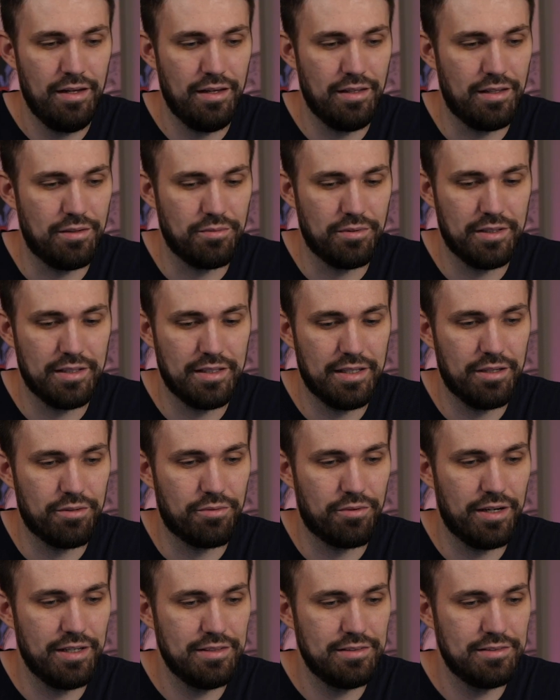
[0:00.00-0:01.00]
Then we'll hit get
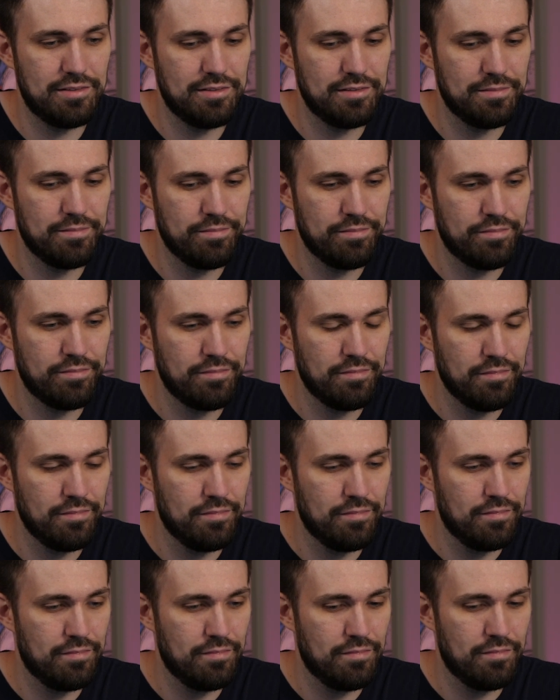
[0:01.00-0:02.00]
rates.
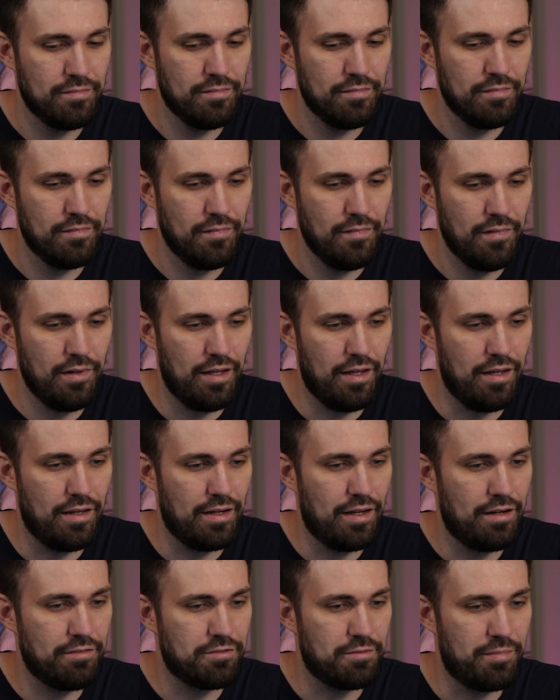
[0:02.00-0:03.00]

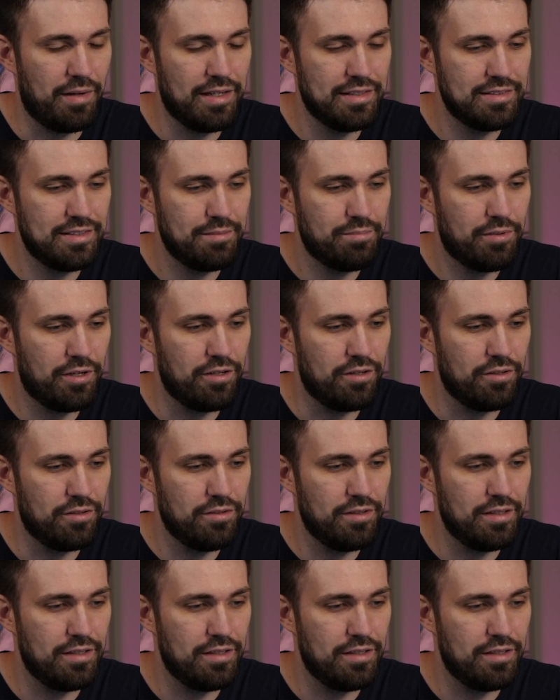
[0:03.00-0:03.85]
And for my zip code,